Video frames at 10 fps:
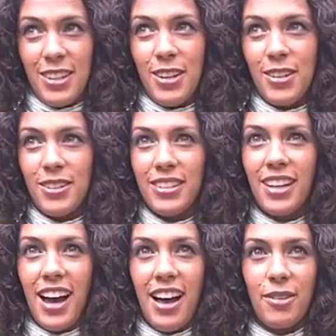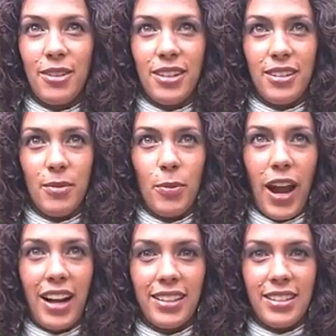So I will
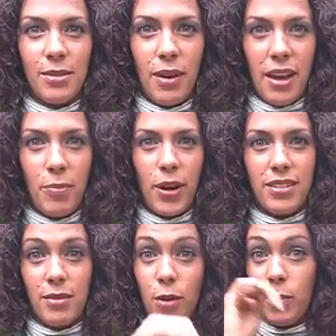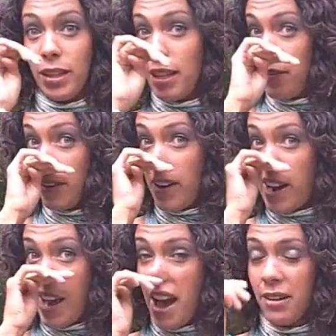practice my present moment living
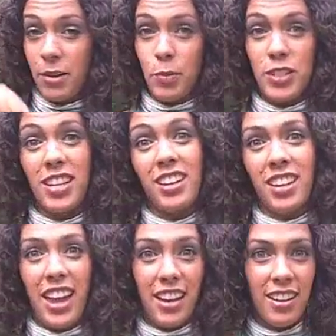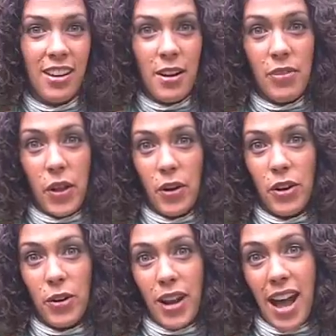right now and pretend like there are
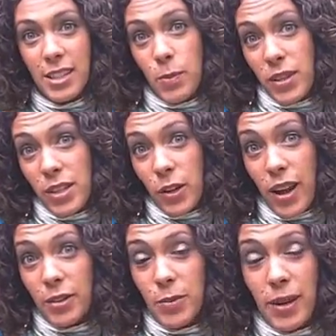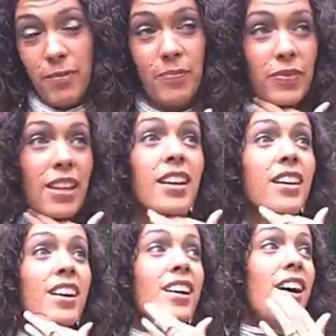no gnats buzzing around me.
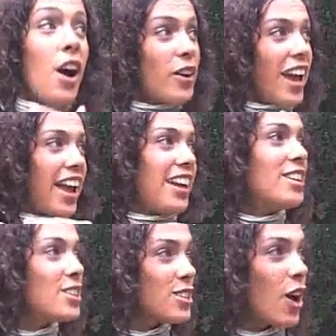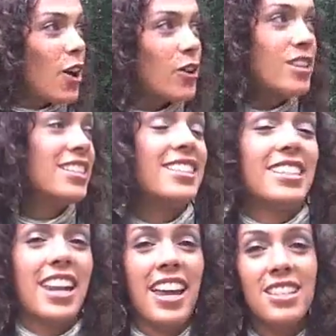Okay, so
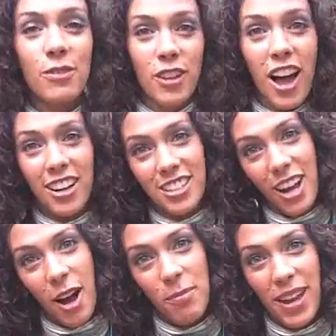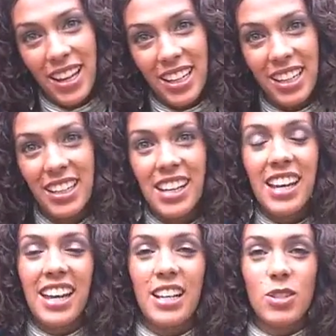today's vlog topic
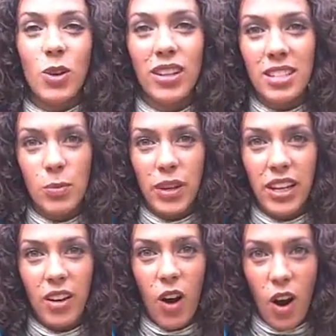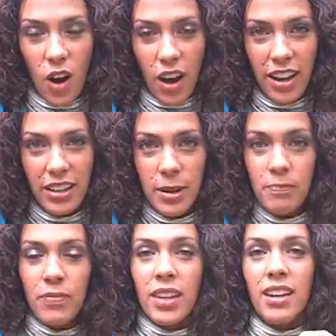is going to be on
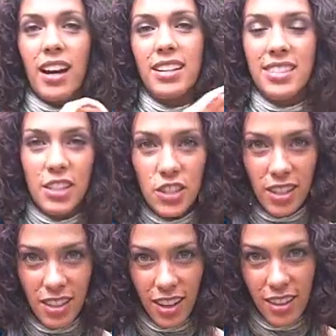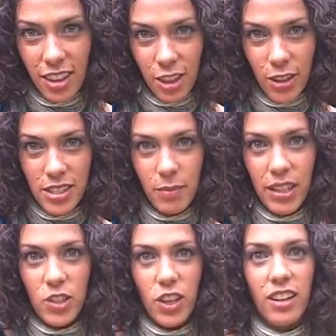ascension in the third
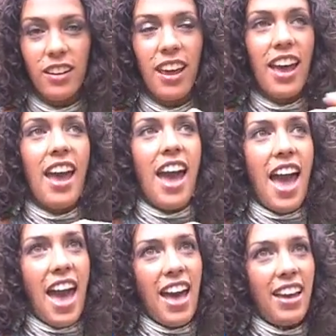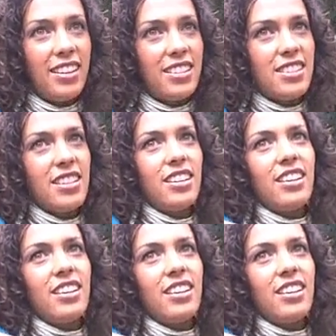dimension and